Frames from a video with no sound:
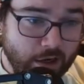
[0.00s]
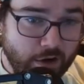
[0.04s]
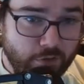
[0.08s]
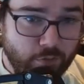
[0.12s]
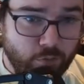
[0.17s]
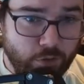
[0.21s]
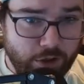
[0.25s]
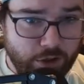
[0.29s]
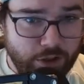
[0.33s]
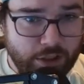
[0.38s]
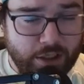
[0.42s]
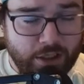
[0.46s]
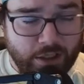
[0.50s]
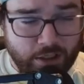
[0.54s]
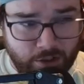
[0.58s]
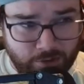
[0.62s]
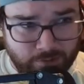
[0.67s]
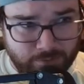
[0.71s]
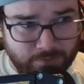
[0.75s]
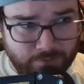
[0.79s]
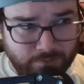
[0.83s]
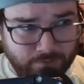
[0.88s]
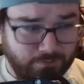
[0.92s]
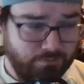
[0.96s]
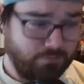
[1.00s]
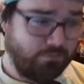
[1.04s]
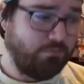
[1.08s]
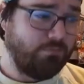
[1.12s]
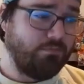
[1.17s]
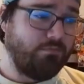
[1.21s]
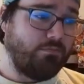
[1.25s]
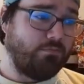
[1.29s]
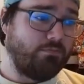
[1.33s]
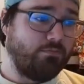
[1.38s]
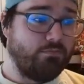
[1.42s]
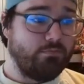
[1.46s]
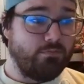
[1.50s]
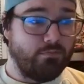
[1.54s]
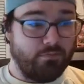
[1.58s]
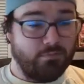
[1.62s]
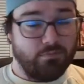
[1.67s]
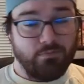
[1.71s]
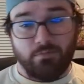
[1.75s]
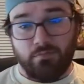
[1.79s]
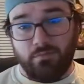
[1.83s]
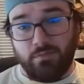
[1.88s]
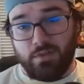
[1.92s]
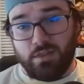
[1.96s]
Really, you know,
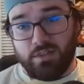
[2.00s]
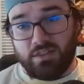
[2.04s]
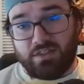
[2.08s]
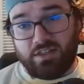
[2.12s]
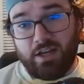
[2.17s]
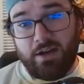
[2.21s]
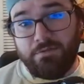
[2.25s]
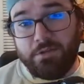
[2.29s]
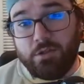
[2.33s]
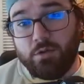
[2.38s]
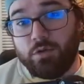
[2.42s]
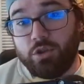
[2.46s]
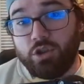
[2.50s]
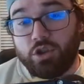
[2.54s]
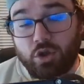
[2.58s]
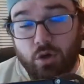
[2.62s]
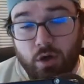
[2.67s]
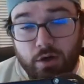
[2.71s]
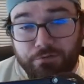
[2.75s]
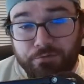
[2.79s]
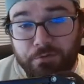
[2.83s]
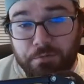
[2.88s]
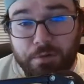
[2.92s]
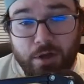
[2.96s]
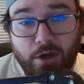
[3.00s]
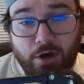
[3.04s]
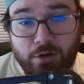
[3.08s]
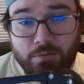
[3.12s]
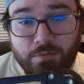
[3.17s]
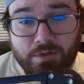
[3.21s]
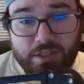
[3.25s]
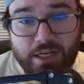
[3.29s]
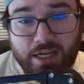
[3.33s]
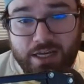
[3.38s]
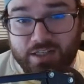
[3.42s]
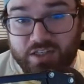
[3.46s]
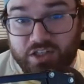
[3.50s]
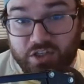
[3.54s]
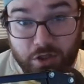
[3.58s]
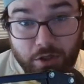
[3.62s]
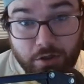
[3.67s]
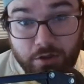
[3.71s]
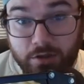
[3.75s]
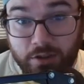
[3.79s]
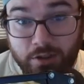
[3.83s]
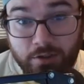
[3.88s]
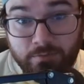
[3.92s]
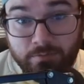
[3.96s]
stuff to enjoy from the homestand,
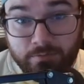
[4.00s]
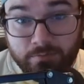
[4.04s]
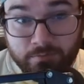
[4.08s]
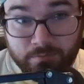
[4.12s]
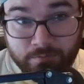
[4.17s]
certainly.